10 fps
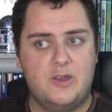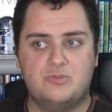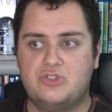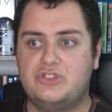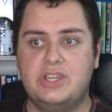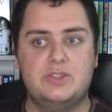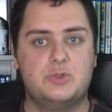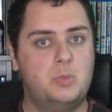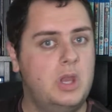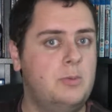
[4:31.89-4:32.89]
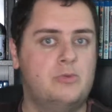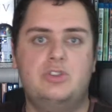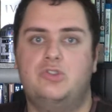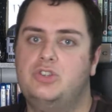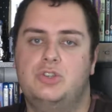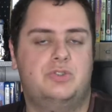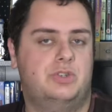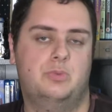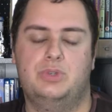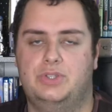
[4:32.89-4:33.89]
since we were introduced
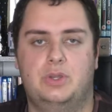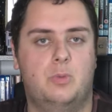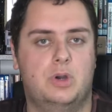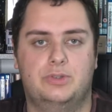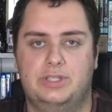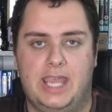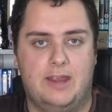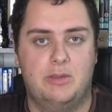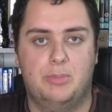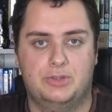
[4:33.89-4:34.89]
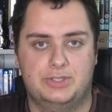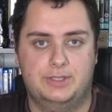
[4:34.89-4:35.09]
to the Wizarding World in Harry Potter.